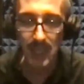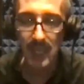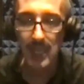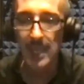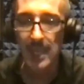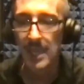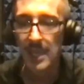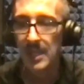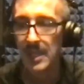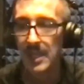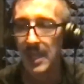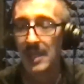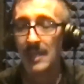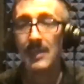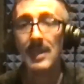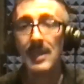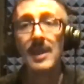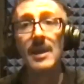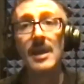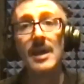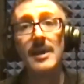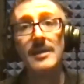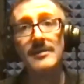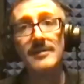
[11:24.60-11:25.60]
and
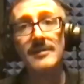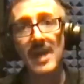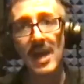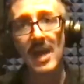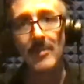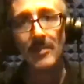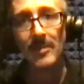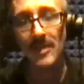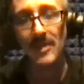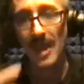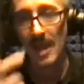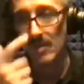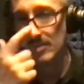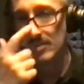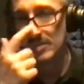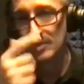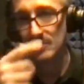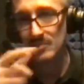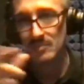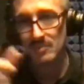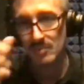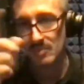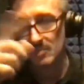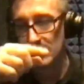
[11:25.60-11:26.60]
then on top of that,
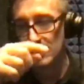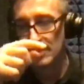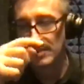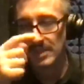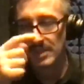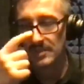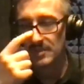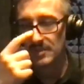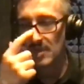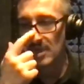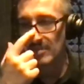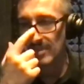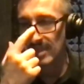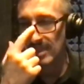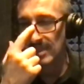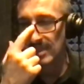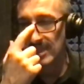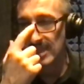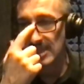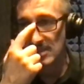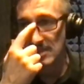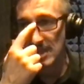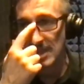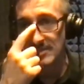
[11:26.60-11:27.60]
which we can talk
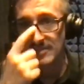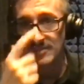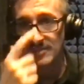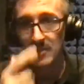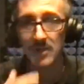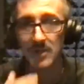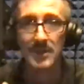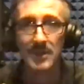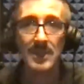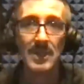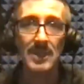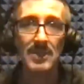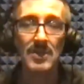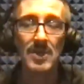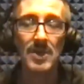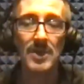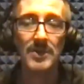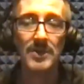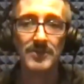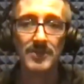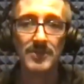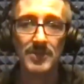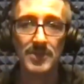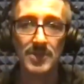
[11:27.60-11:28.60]
about later, I started getting
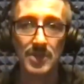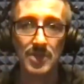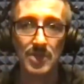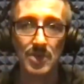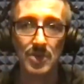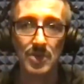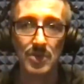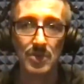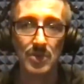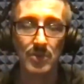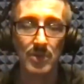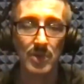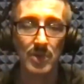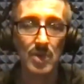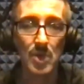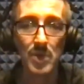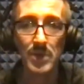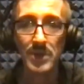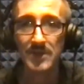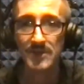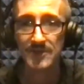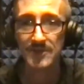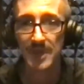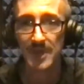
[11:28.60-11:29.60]
calls to do
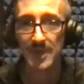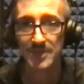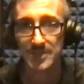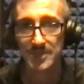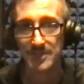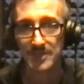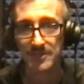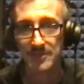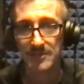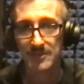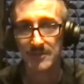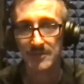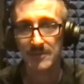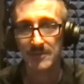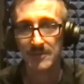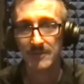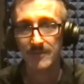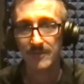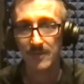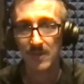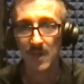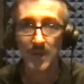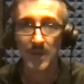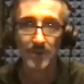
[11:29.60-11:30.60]
recording sessions
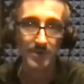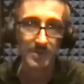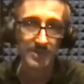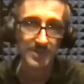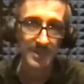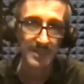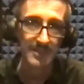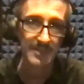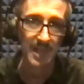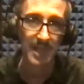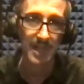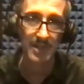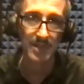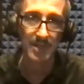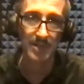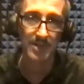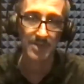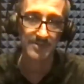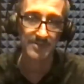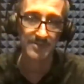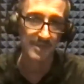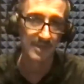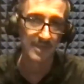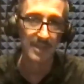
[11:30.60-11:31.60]
for other TikTok
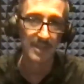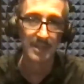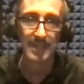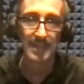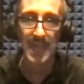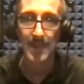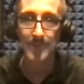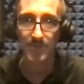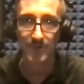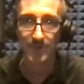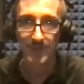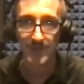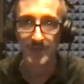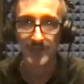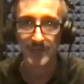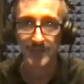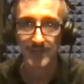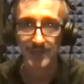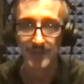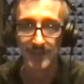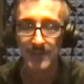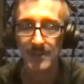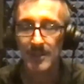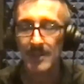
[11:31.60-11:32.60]
artists and
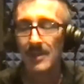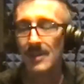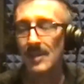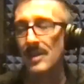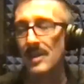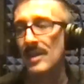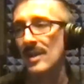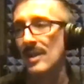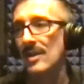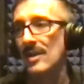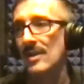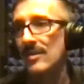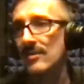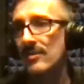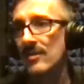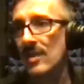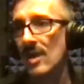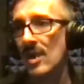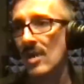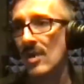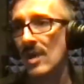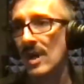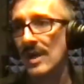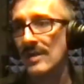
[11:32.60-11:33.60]
collaborating.
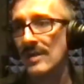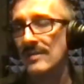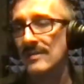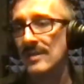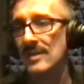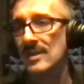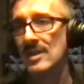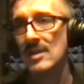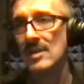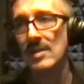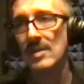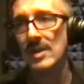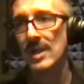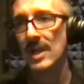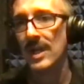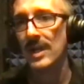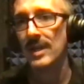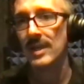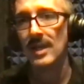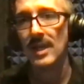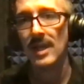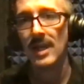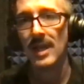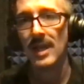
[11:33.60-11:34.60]
So I said, you know what,
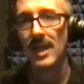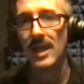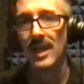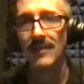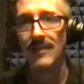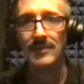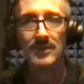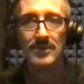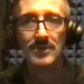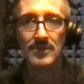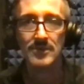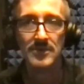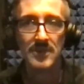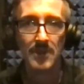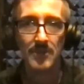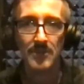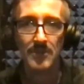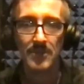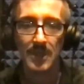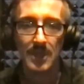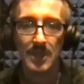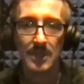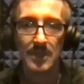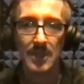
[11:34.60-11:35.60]
I have to do
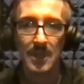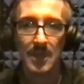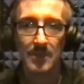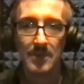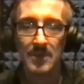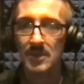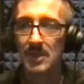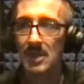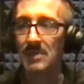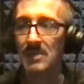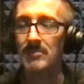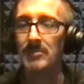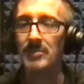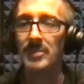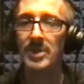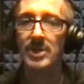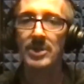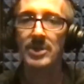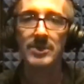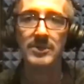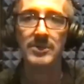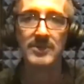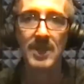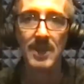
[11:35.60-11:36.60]
something. I'm either going to
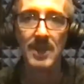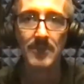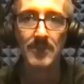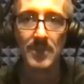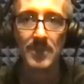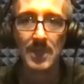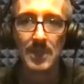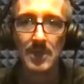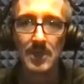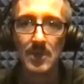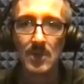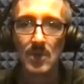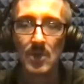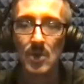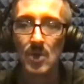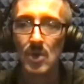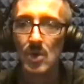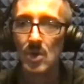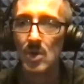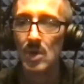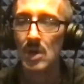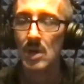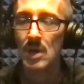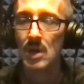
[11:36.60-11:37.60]
build something
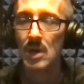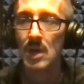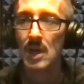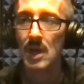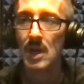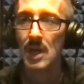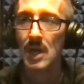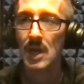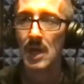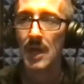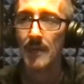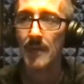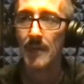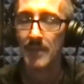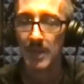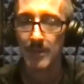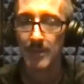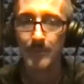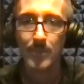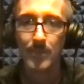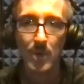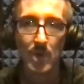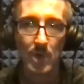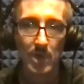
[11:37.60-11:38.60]
or I'm going
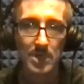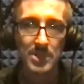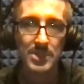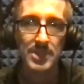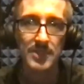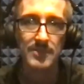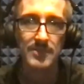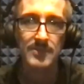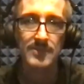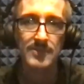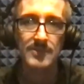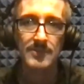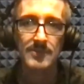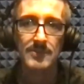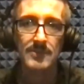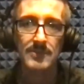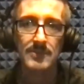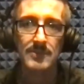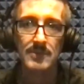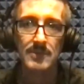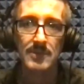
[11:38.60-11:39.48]
to purchase